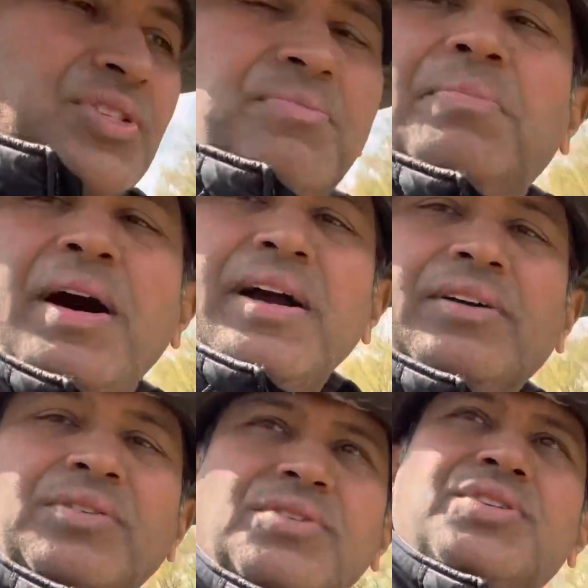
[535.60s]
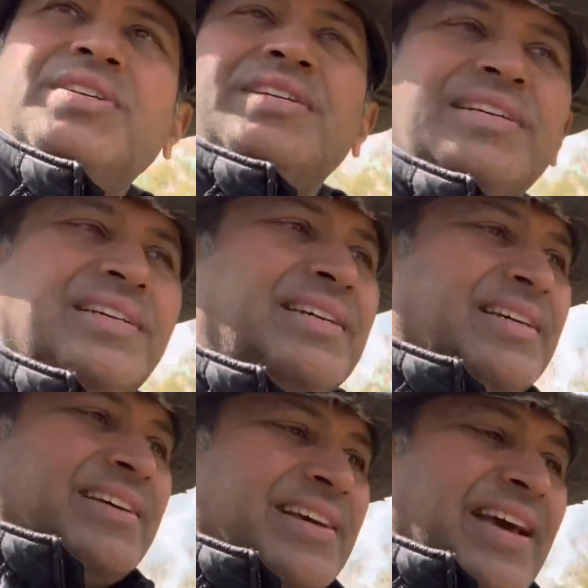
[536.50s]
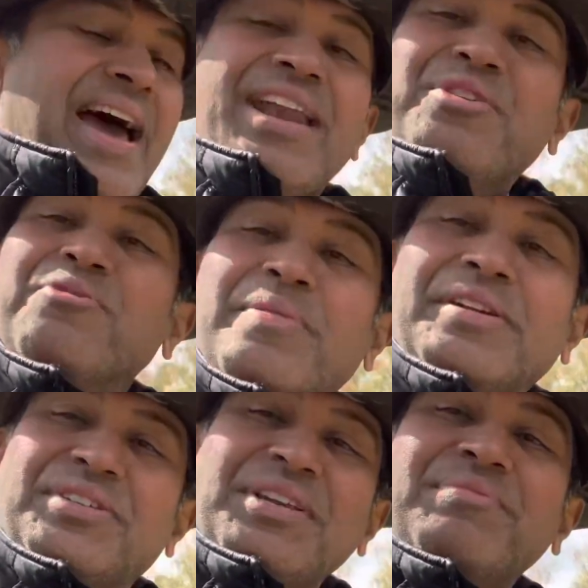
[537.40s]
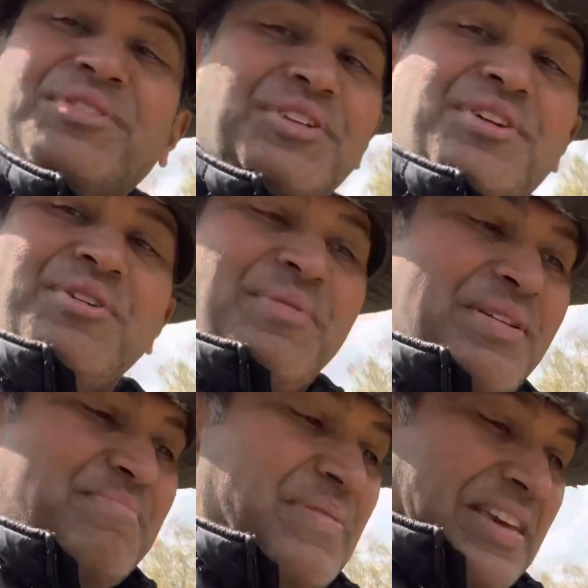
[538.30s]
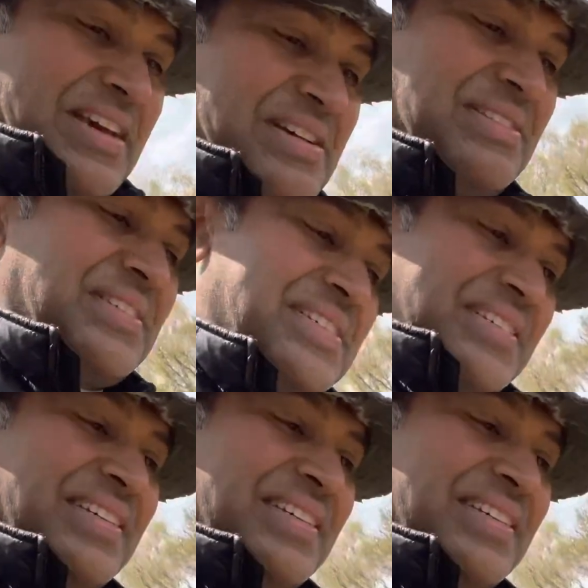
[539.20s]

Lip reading: of miles, and nobody seems to know it, because